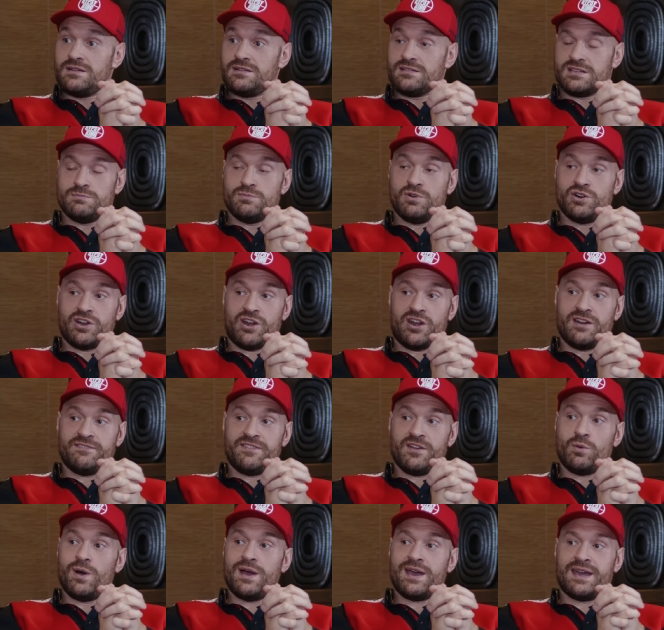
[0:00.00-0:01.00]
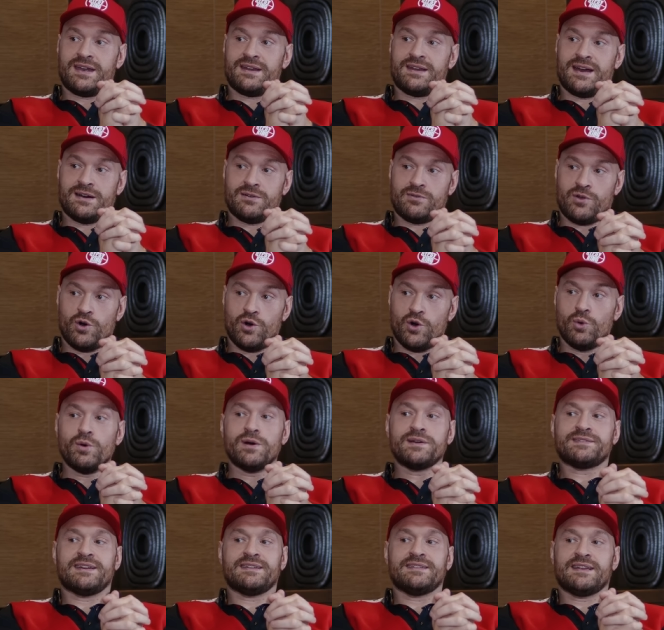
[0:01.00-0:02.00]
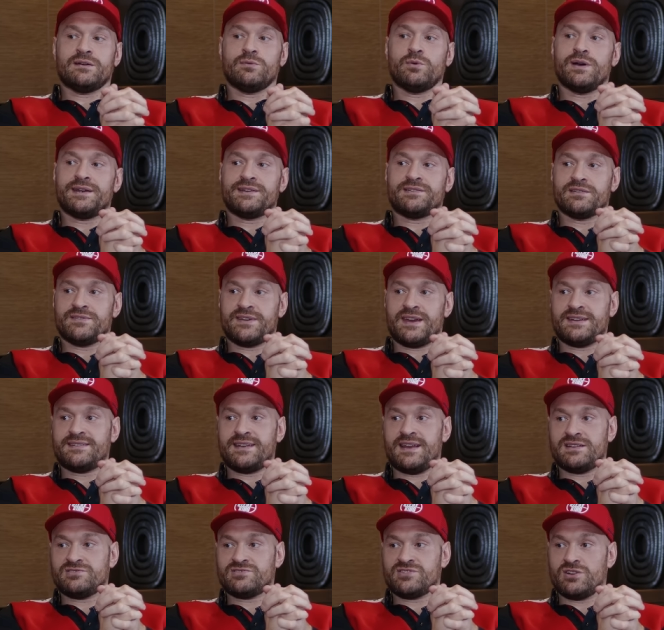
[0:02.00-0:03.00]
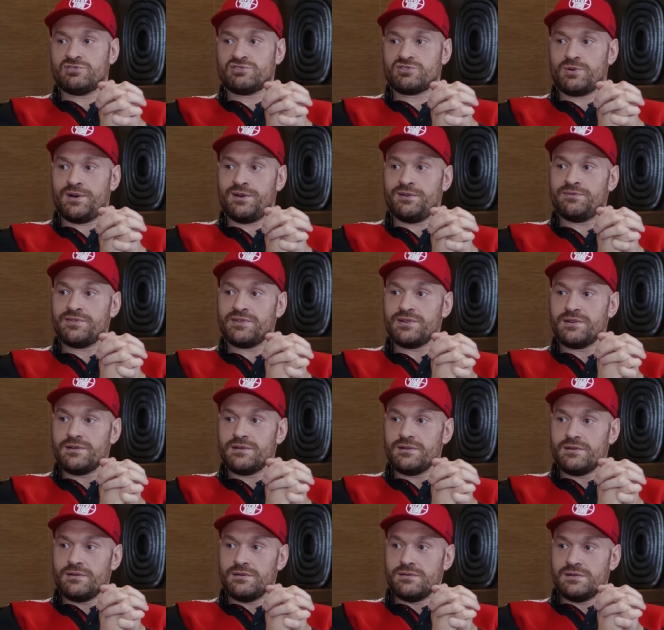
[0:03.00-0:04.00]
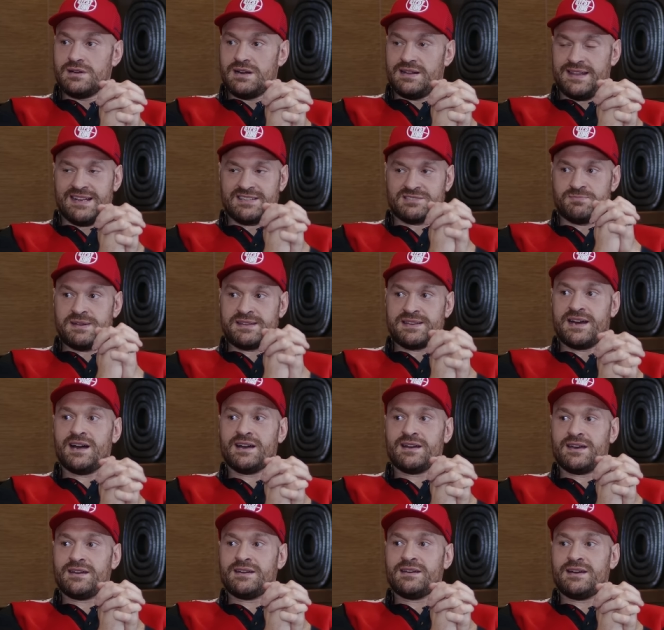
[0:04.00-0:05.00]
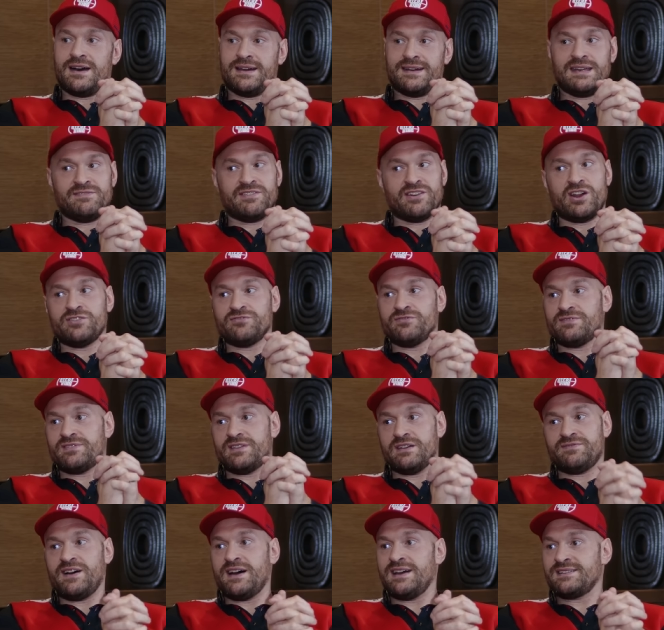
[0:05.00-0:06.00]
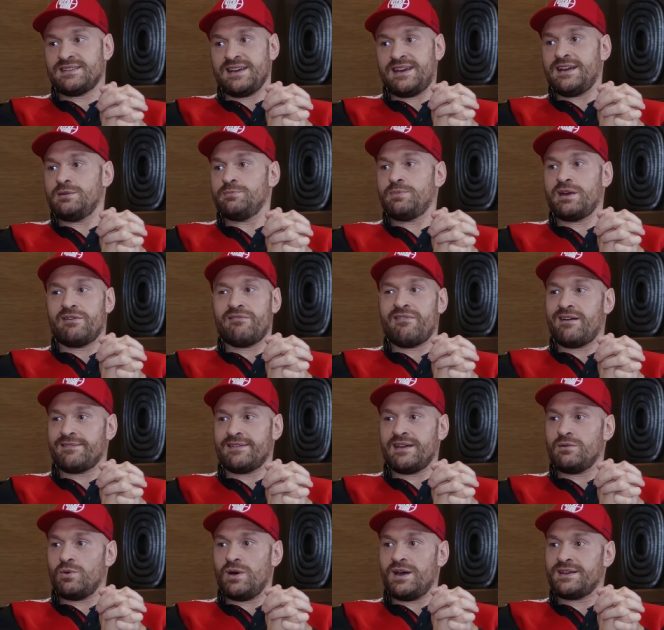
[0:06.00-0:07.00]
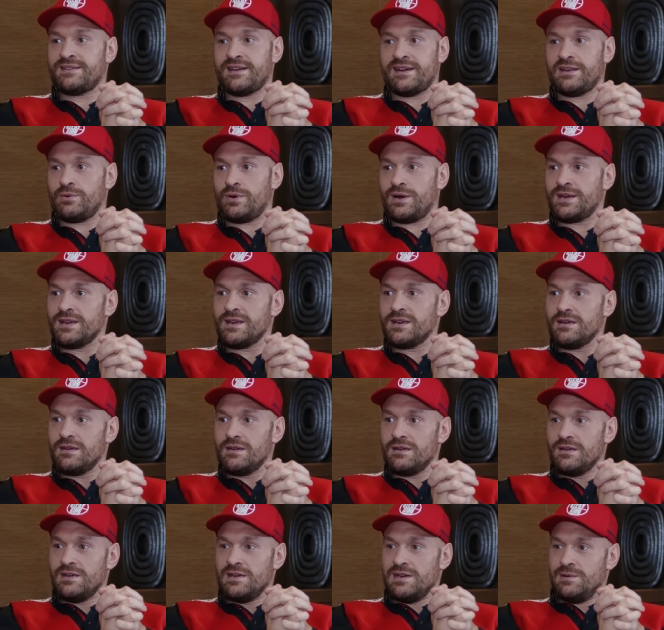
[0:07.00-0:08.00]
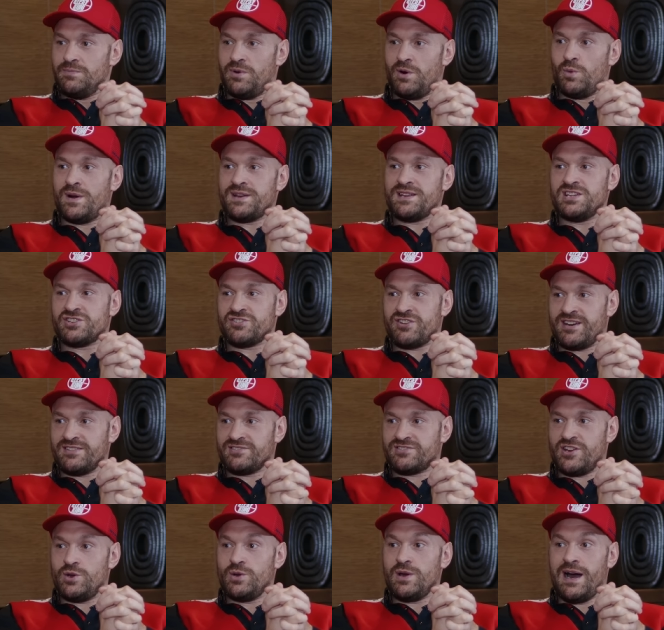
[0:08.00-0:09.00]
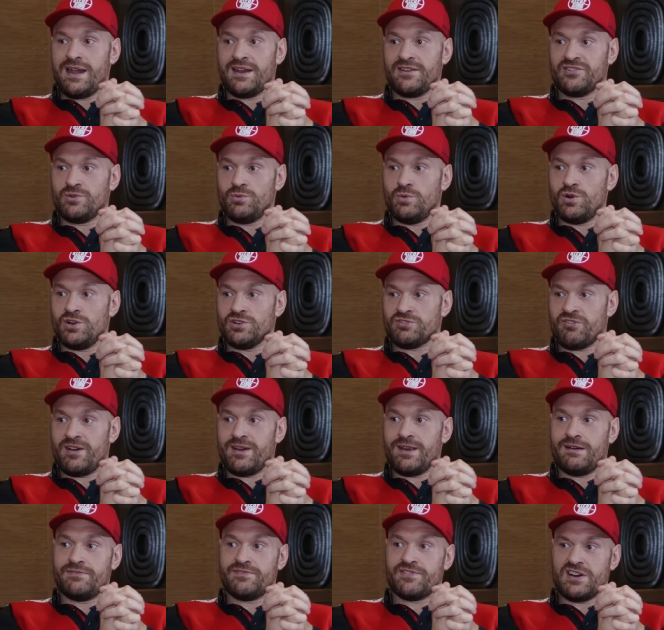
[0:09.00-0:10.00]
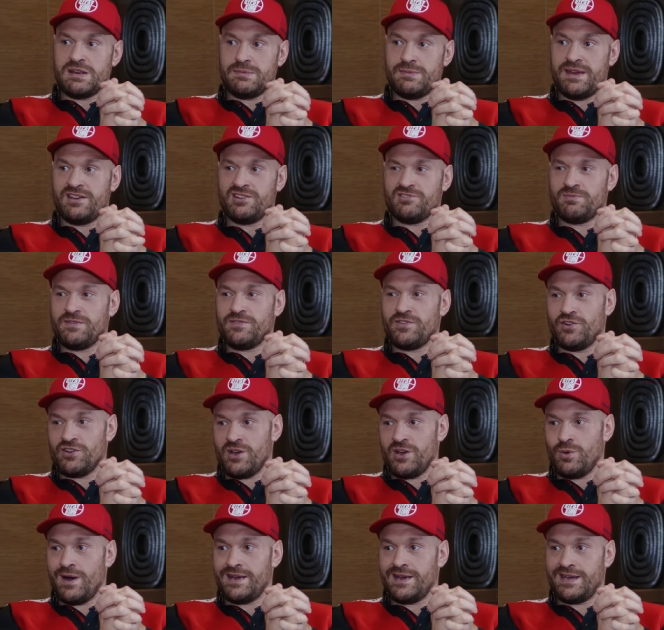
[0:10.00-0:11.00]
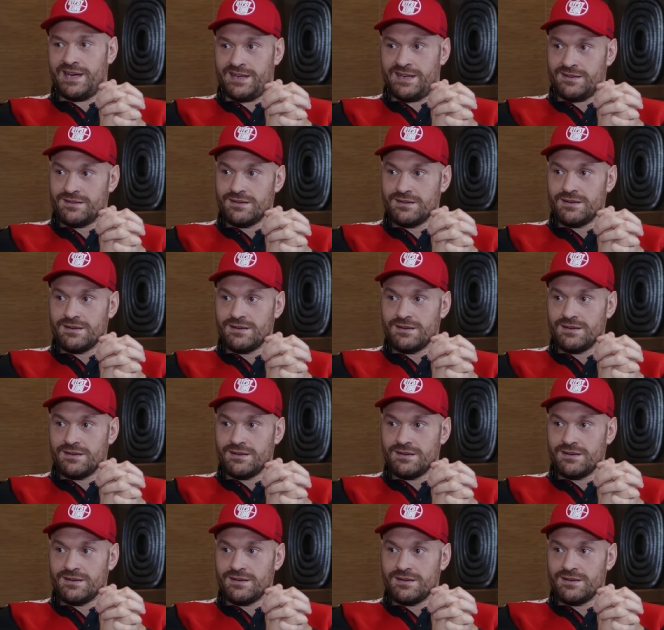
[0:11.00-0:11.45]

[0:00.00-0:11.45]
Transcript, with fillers: The morning of the weigh in, I would always hit that weight of 18 stone 12. That's my target. And even on the fight day, I'll be around that weight anyway. But when you drink two gallons of water and you have three meals before you weigh in,